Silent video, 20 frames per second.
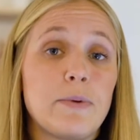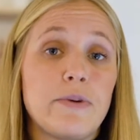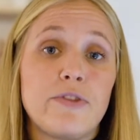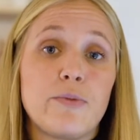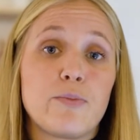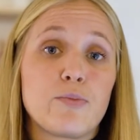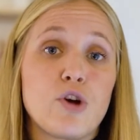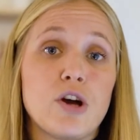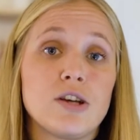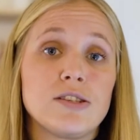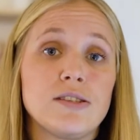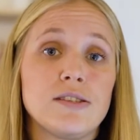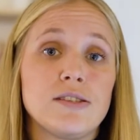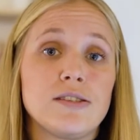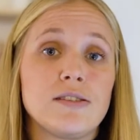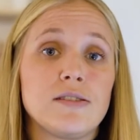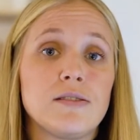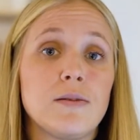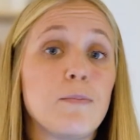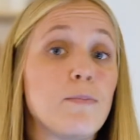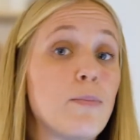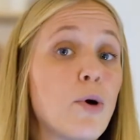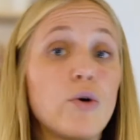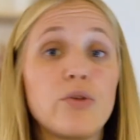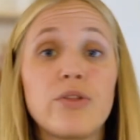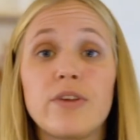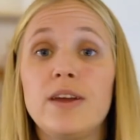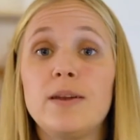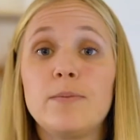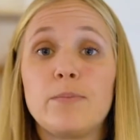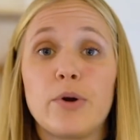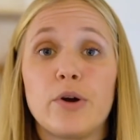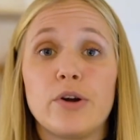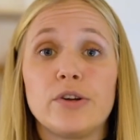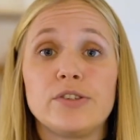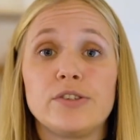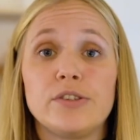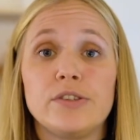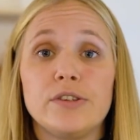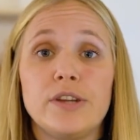of the process, both
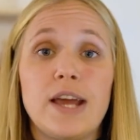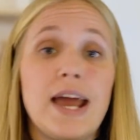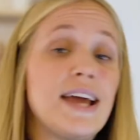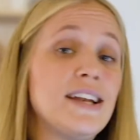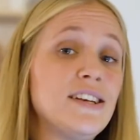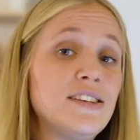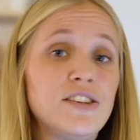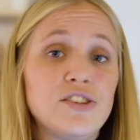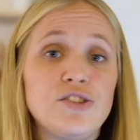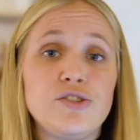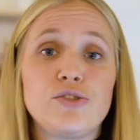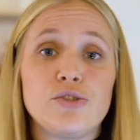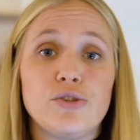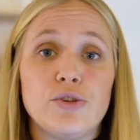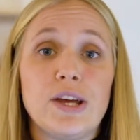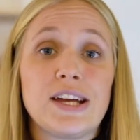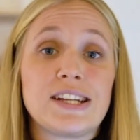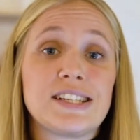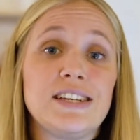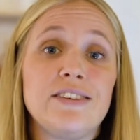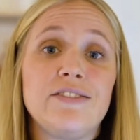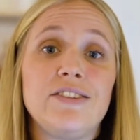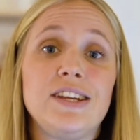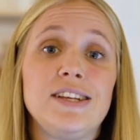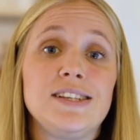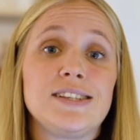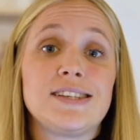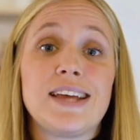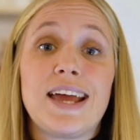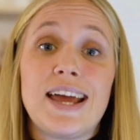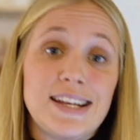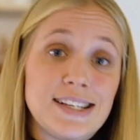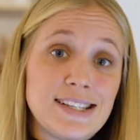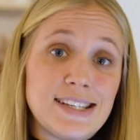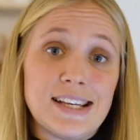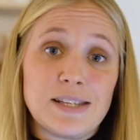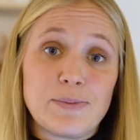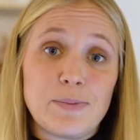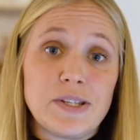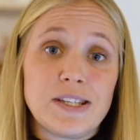in-person and digital activities and
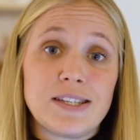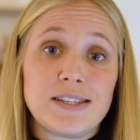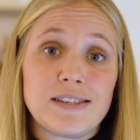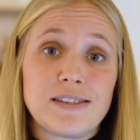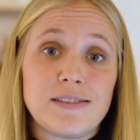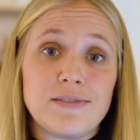assessments.